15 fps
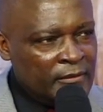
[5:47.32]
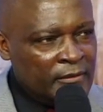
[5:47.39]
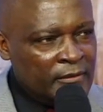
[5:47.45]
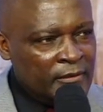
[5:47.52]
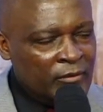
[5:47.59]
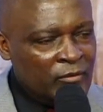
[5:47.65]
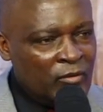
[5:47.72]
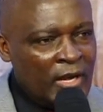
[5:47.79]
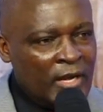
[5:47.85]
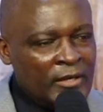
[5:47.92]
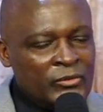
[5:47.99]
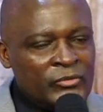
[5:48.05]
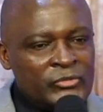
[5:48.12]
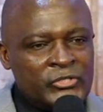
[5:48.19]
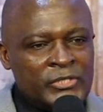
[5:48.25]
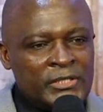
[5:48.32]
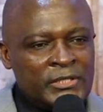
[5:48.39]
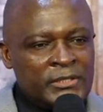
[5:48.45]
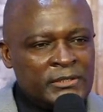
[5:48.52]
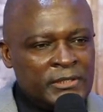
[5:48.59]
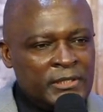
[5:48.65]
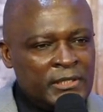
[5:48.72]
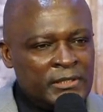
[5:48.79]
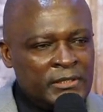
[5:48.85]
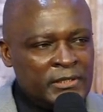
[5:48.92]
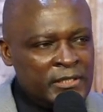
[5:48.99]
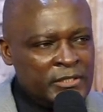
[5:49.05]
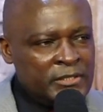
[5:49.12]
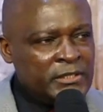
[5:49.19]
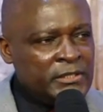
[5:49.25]
The one who changed the
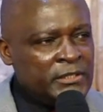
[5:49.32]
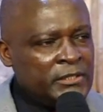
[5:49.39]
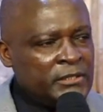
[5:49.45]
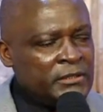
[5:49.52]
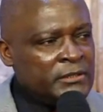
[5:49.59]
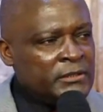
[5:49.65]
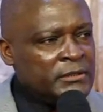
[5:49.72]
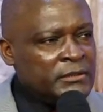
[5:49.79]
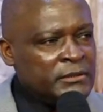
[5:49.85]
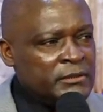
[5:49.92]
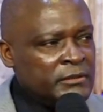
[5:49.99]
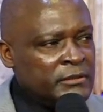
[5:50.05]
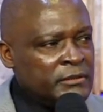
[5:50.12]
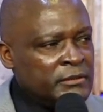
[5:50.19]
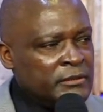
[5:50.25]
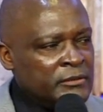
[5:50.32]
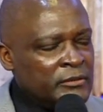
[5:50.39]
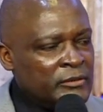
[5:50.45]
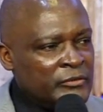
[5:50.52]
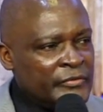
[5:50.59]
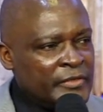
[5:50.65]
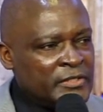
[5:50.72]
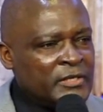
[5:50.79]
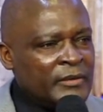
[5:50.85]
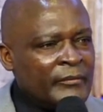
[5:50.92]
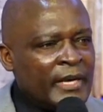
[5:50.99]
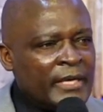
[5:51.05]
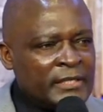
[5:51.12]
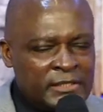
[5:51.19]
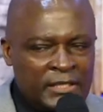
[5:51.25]
destiny of the
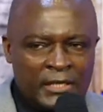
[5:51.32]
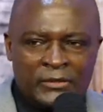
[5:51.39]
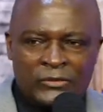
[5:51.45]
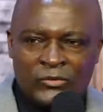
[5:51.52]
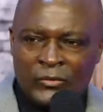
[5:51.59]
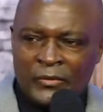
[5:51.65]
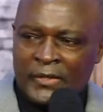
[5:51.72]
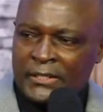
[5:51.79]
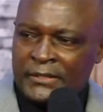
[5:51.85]
Samaritan woman